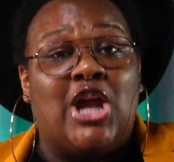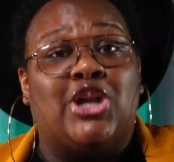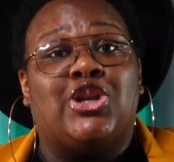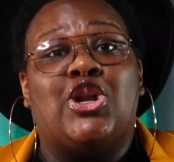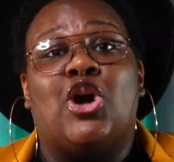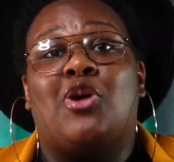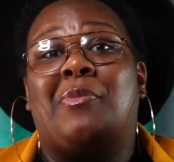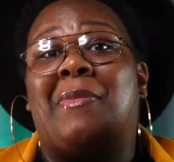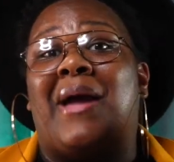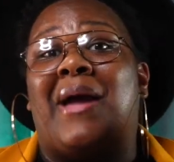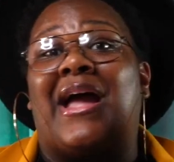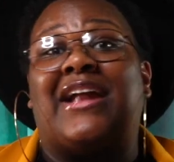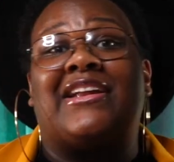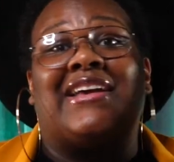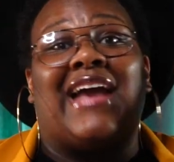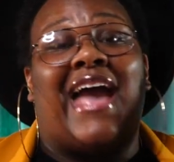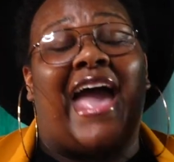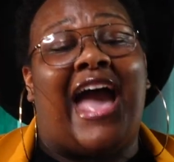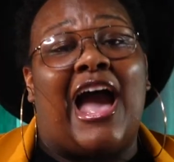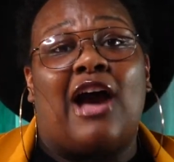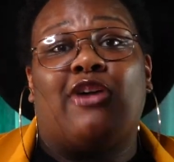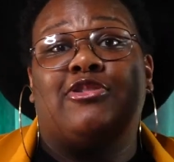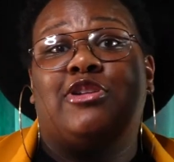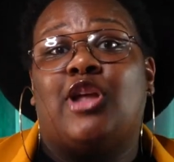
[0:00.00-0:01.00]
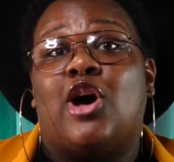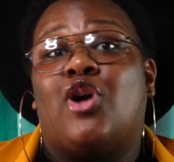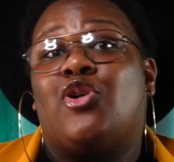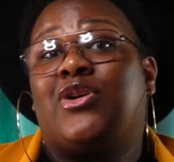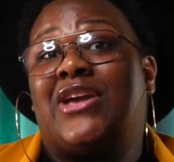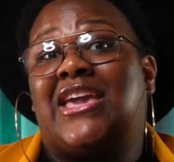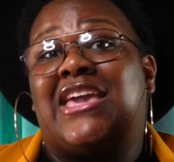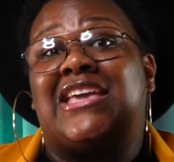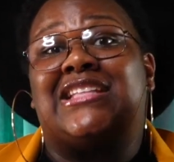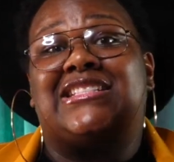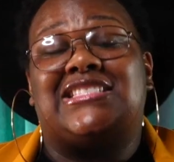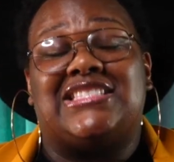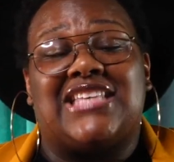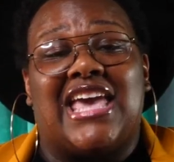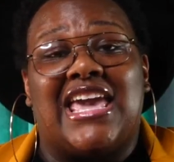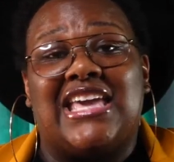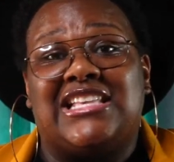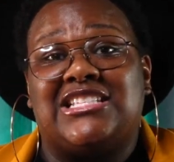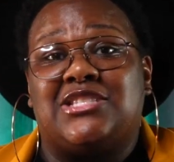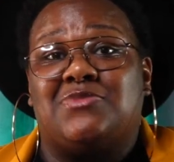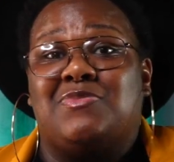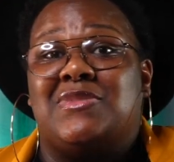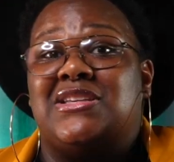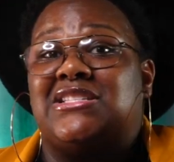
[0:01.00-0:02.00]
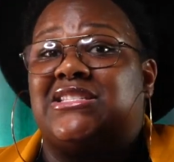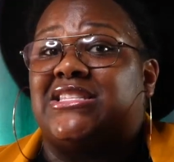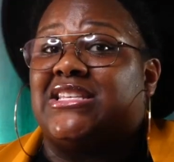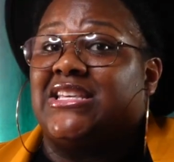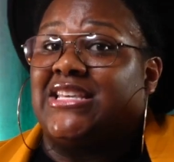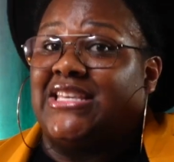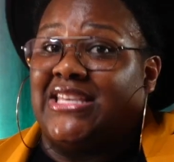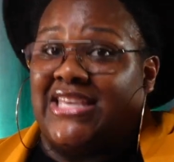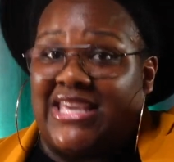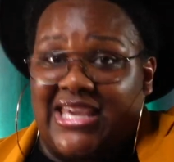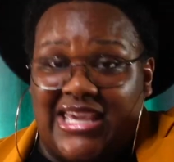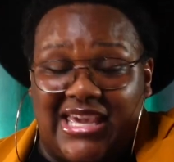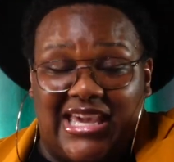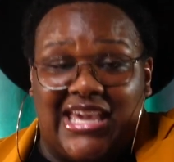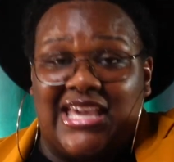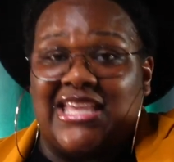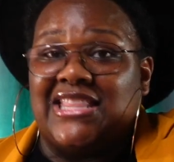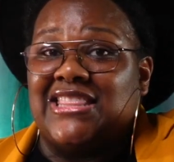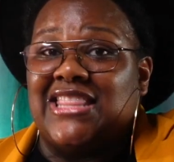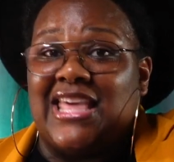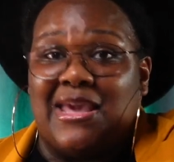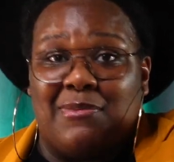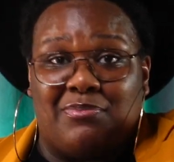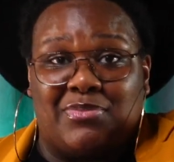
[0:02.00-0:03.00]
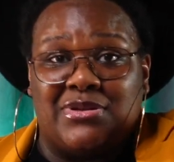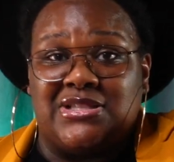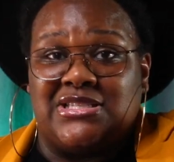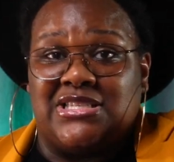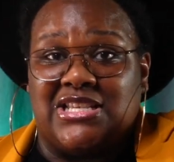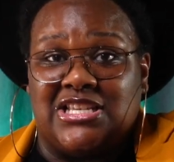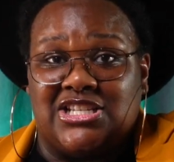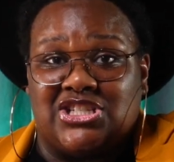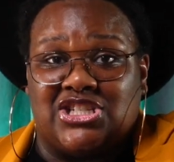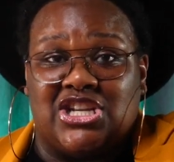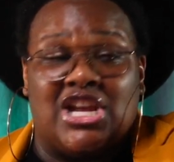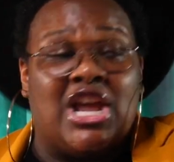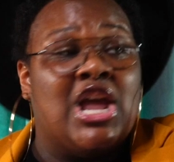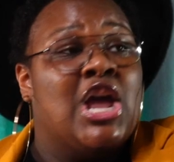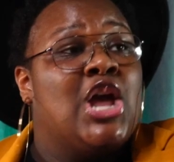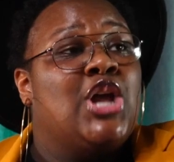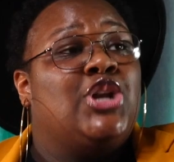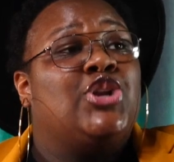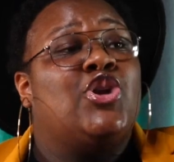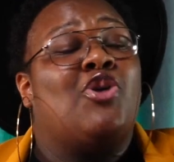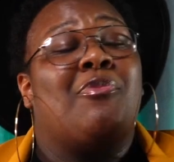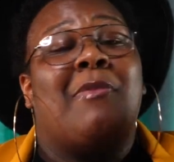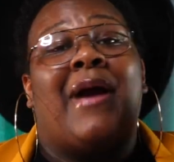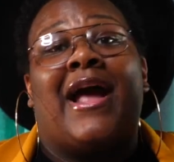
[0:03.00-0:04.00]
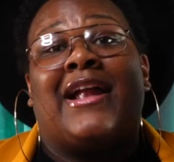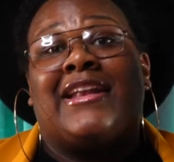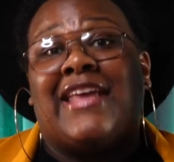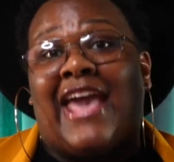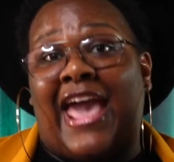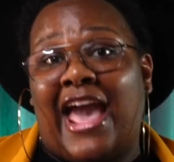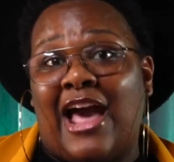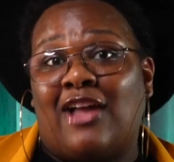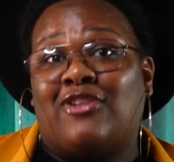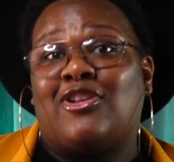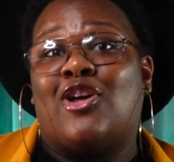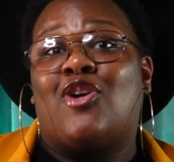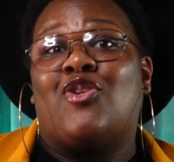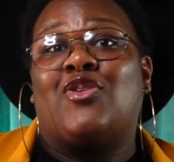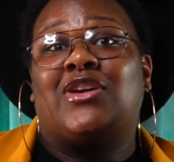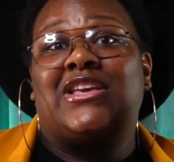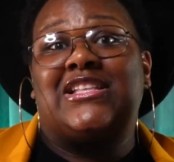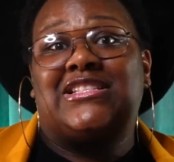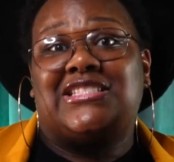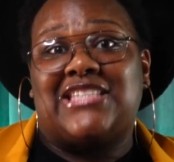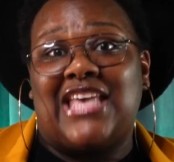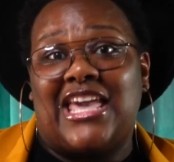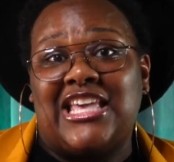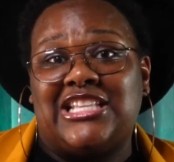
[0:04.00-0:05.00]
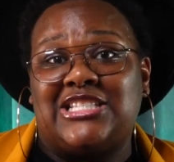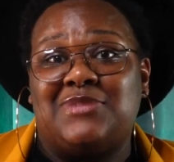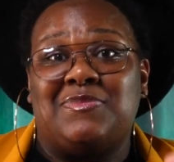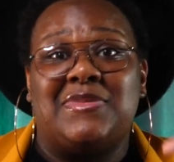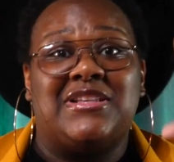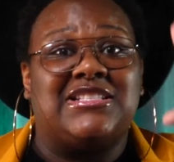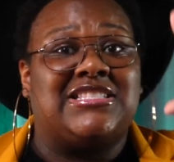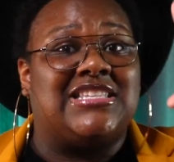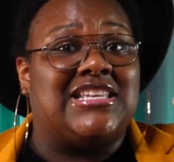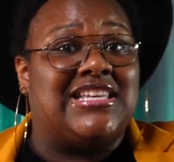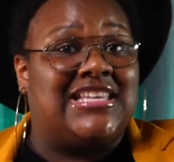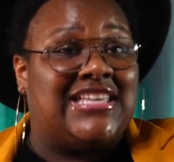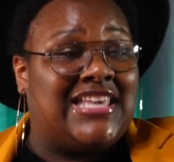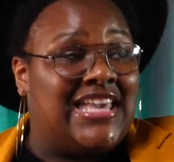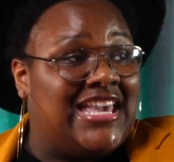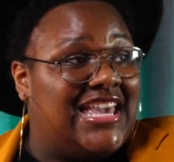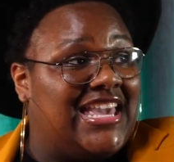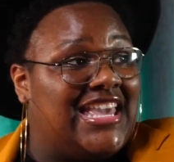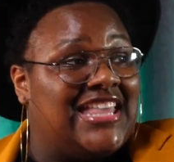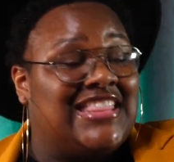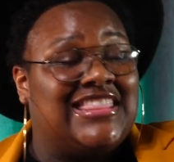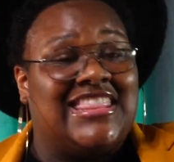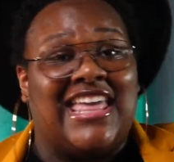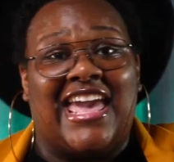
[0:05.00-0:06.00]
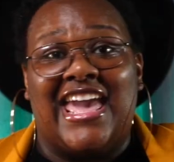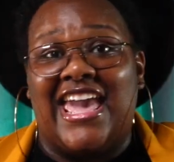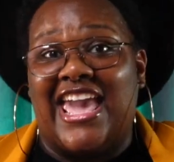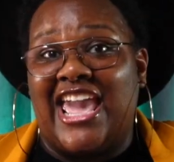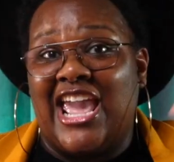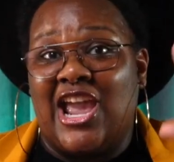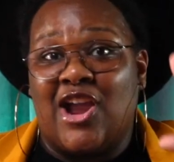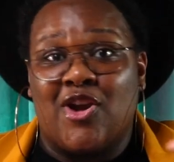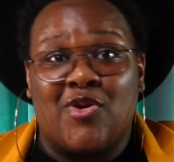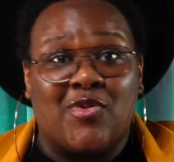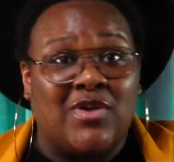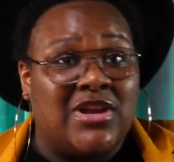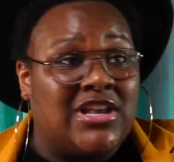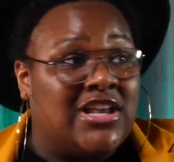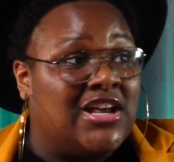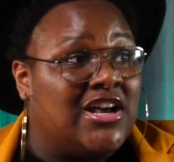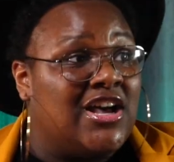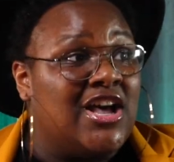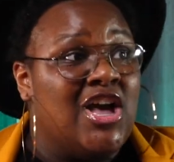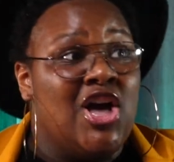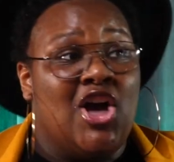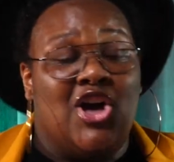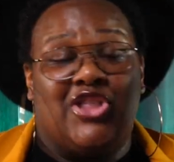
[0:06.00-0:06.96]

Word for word: No matter how long it takes me to get in that position, no matter how long it takes me to get in that area,